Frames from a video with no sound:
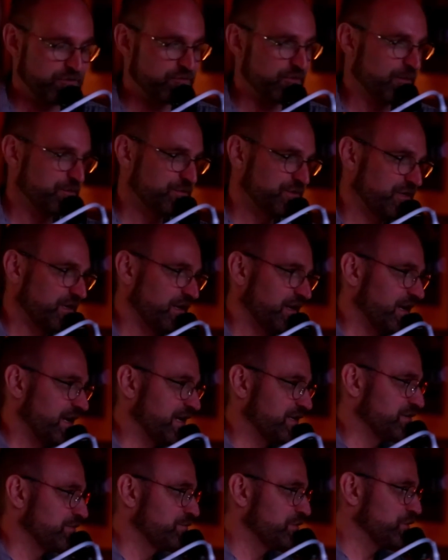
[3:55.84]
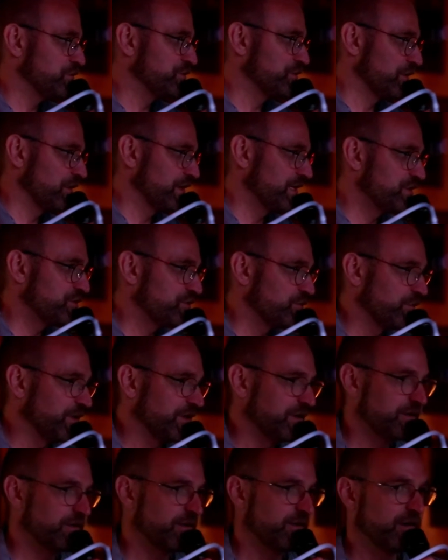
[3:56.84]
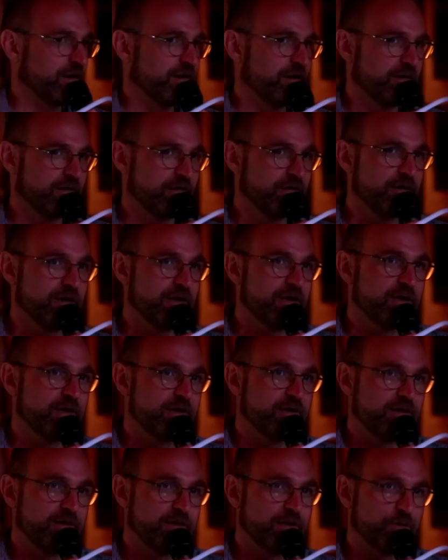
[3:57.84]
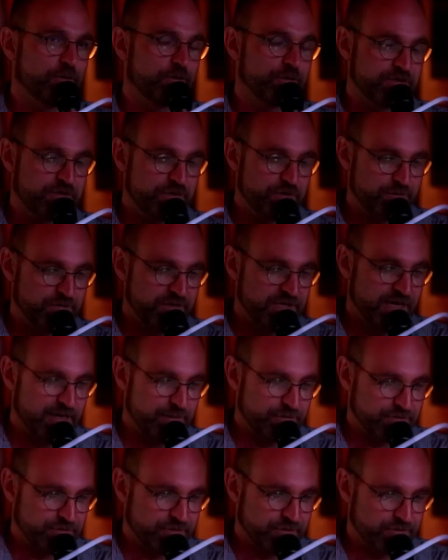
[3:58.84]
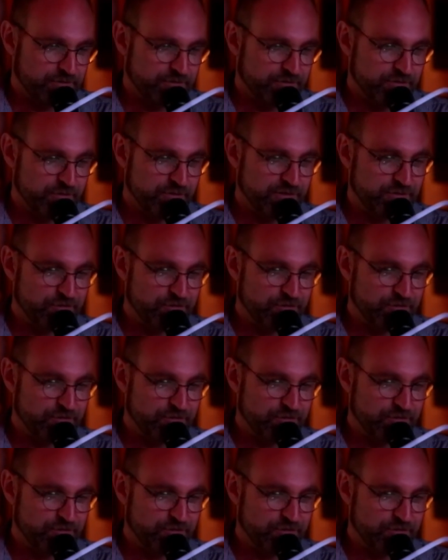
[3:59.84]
the drum set as a musical instrument, in order to be able to